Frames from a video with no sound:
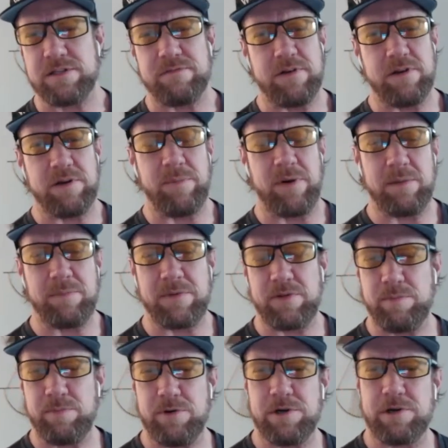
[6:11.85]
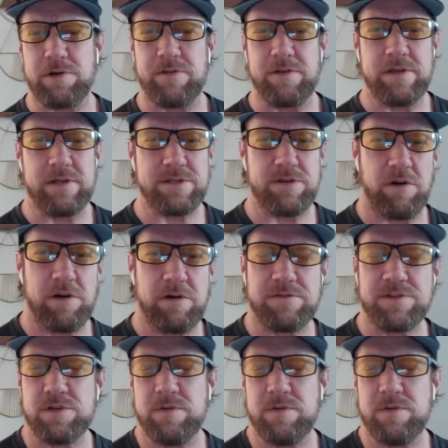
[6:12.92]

It's a very popular book, or his Art of